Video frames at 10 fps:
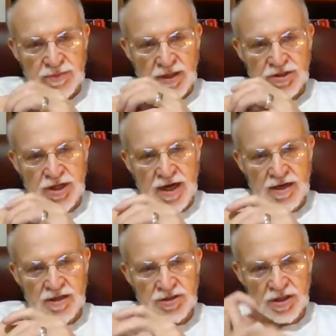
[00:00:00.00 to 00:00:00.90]
a
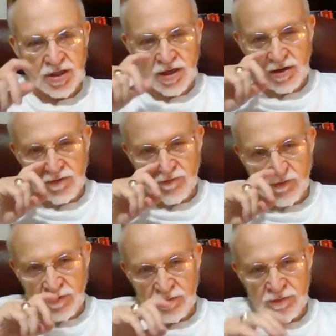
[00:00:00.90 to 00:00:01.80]
challenging year
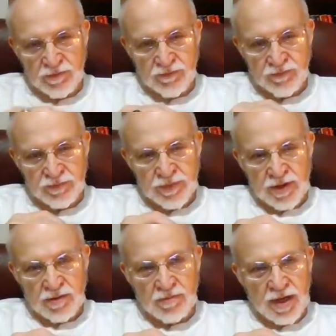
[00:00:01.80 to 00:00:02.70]
for
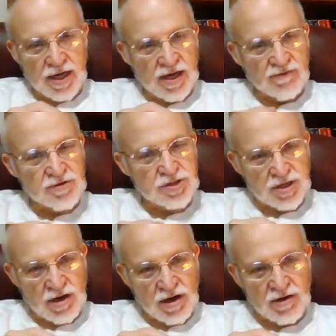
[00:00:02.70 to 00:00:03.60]
many of us
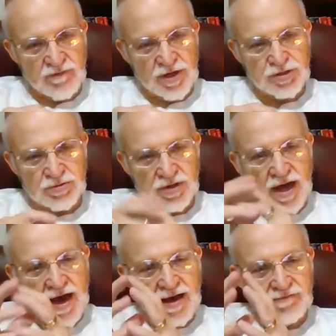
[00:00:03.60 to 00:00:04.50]
in our individual
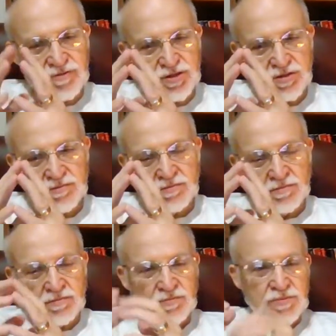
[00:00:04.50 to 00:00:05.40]
lives
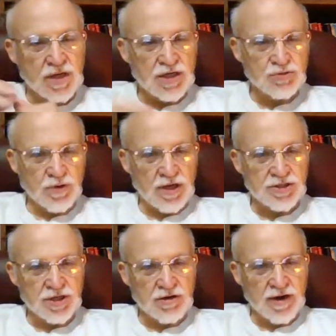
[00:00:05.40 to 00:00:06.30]
as well
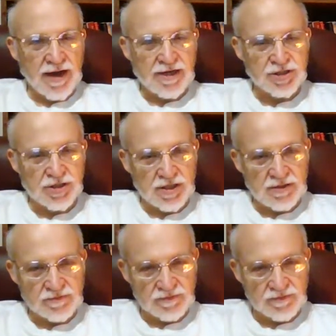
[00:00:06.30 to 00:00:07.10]
as internationally.